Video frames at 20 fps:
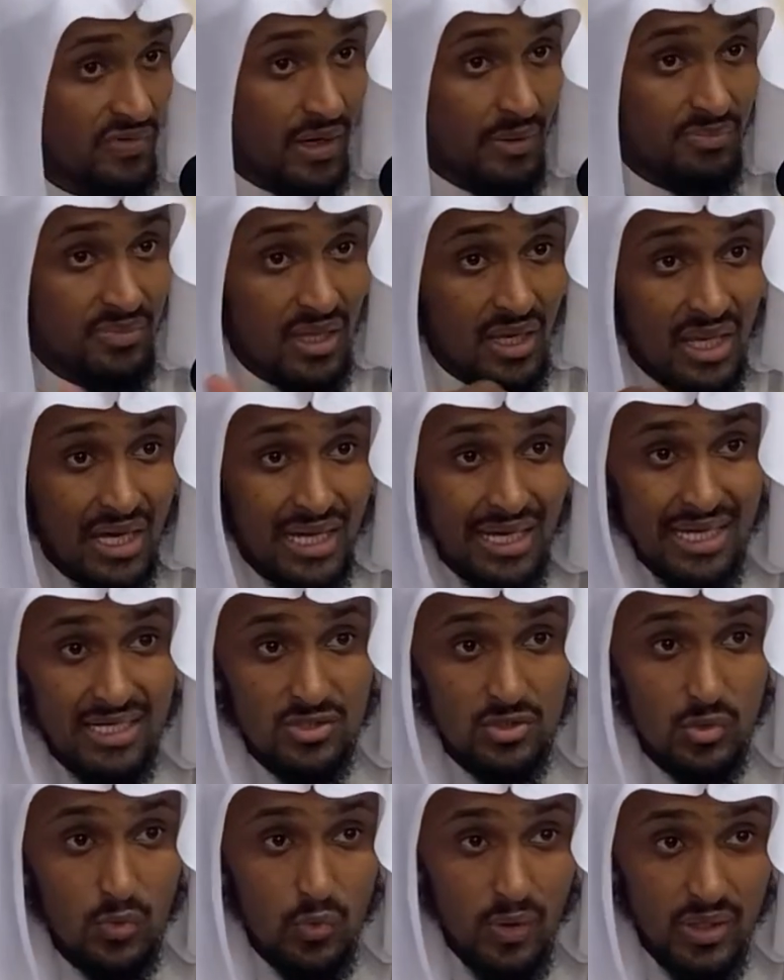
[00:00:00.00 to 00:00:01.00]
Abdullah, I
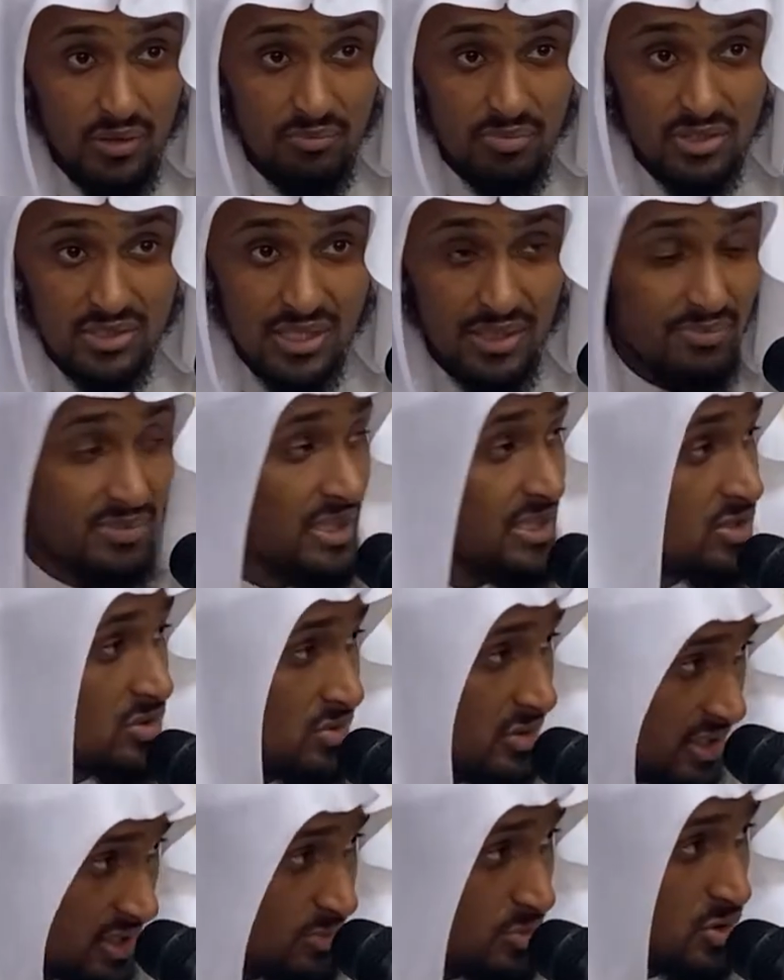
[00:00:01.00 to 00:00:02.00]
had to wait because Abdullah is
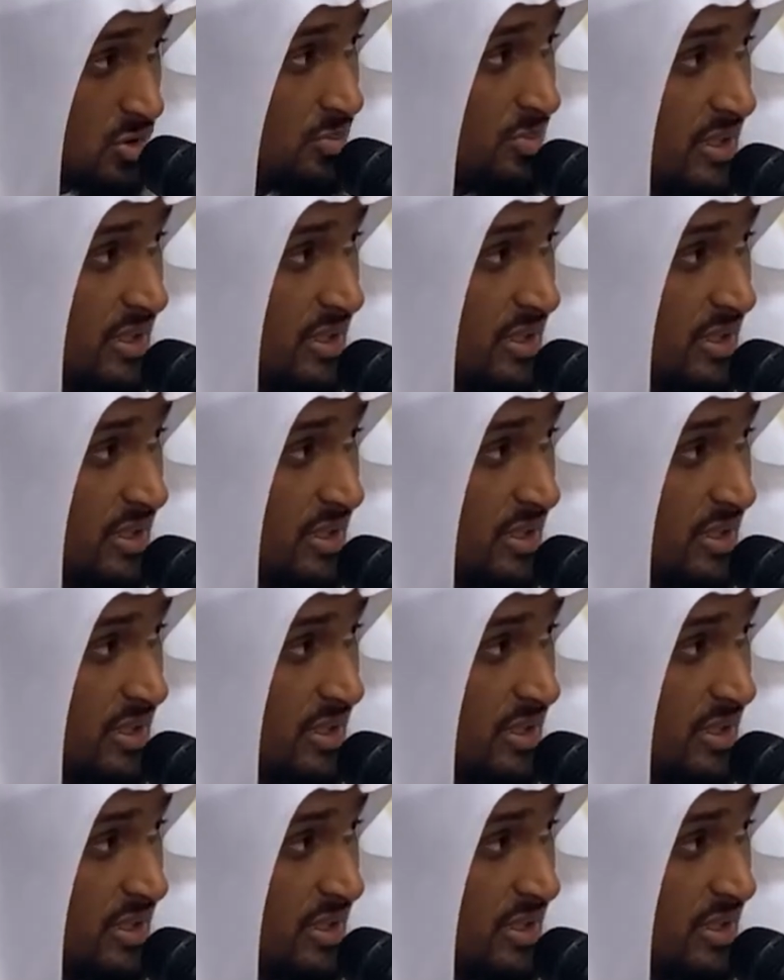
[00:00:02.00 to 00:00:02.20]
not able to